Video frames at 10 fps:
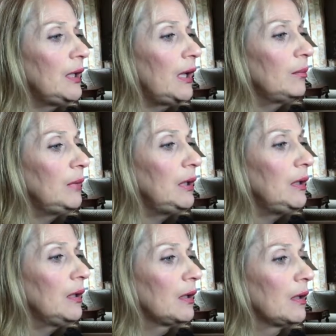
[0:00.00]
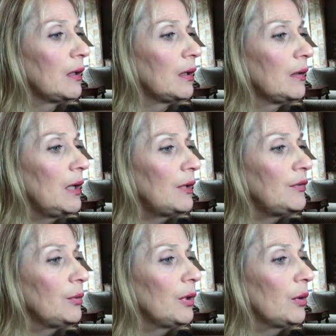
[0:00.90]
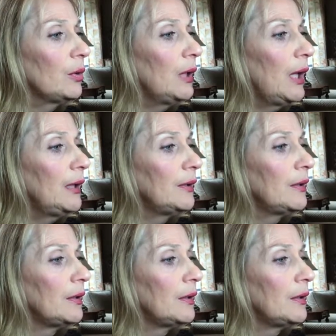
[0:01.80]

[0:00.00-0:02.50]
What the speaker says: get me not doing a whole lot.